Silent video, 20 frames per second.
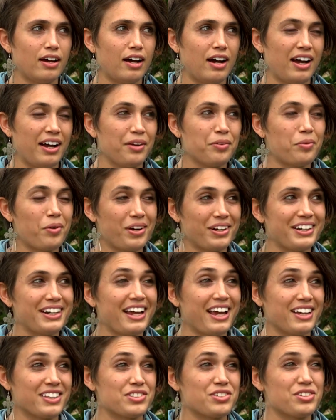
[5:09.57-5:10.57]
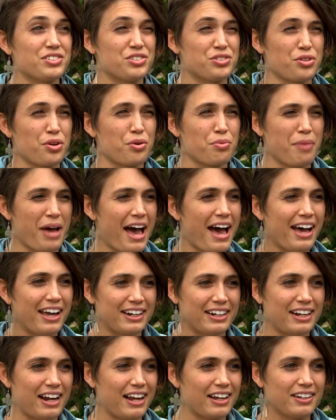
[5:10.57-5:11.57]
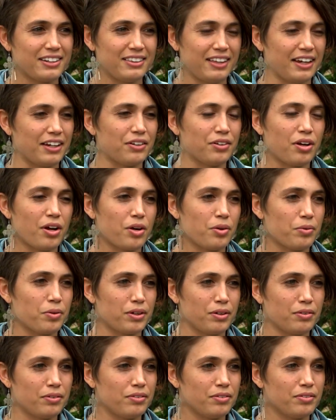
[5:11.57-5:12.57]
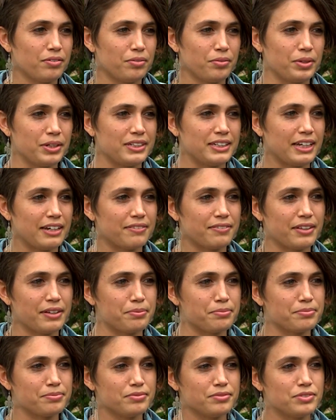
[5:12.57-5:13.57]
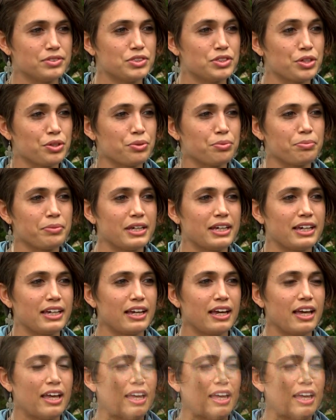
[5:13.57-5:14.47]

I wanted answers so bad, and I like no one would give them to me.